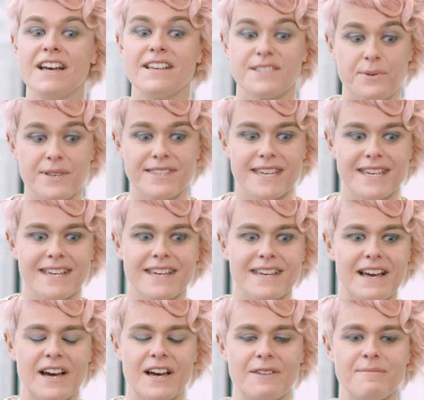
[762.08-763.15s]
So I
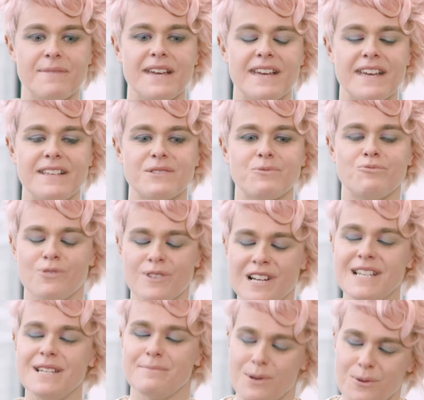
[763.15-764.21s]
think it's
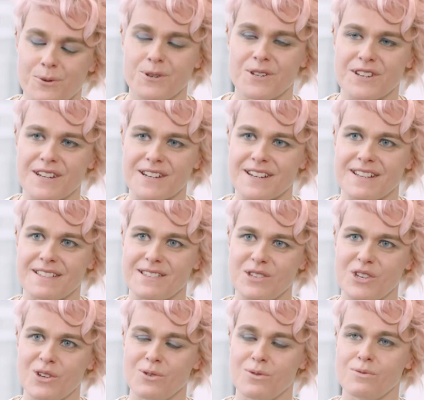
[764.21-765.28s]
really important
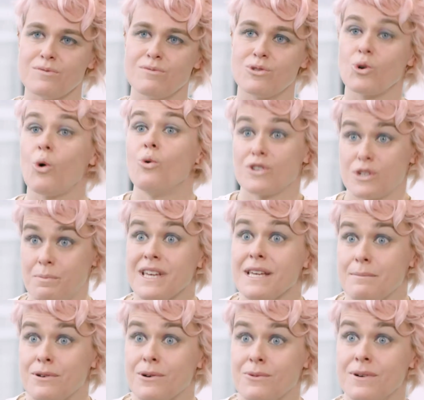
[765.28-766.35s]
to talk to
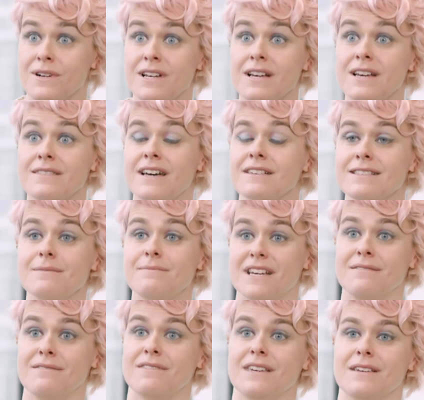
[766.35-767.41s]
people. That's the
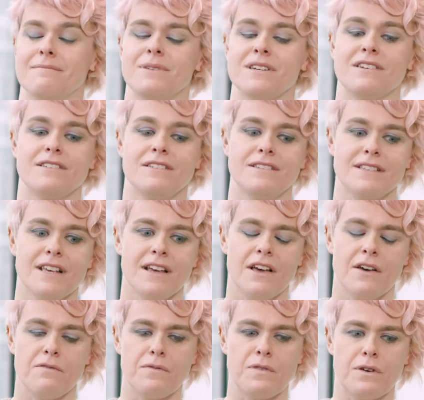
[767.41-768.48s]
main thing, because
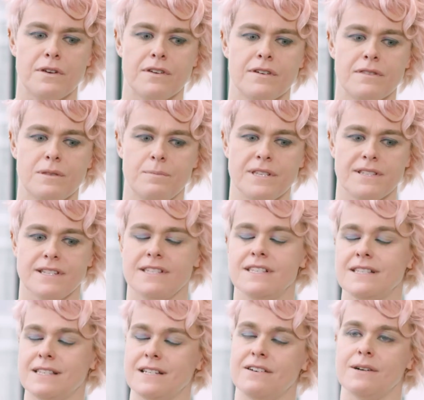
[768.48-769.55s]
the
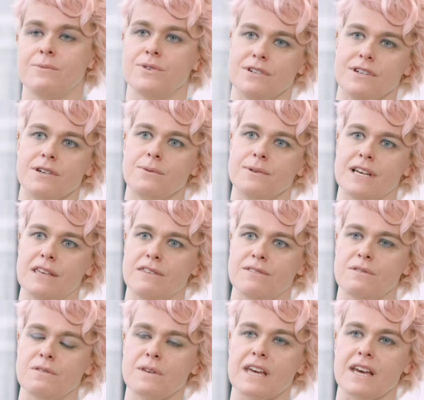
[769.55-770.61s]
businesses that I work
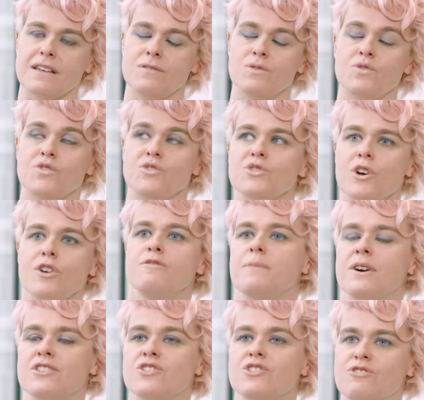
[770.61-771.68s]
with get so
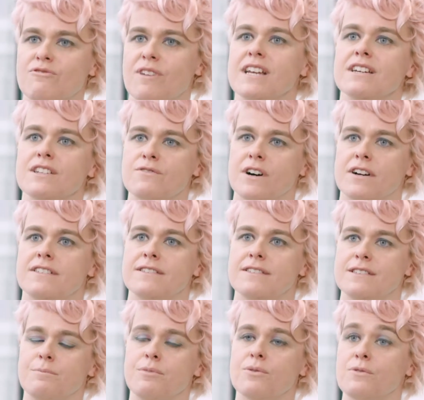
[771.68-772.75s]
much great advice
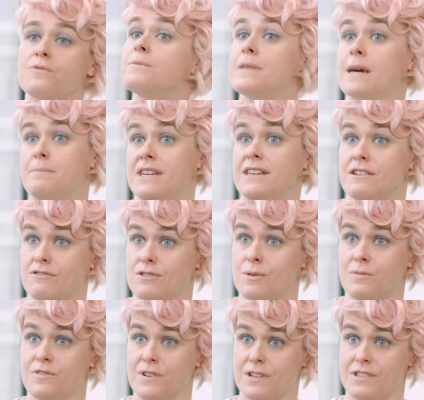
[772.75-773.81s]
and support from their peer
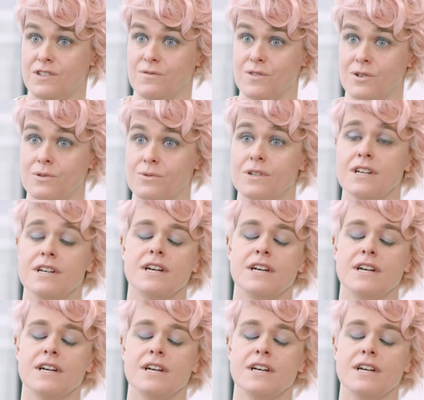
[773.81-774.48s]
group, first of all,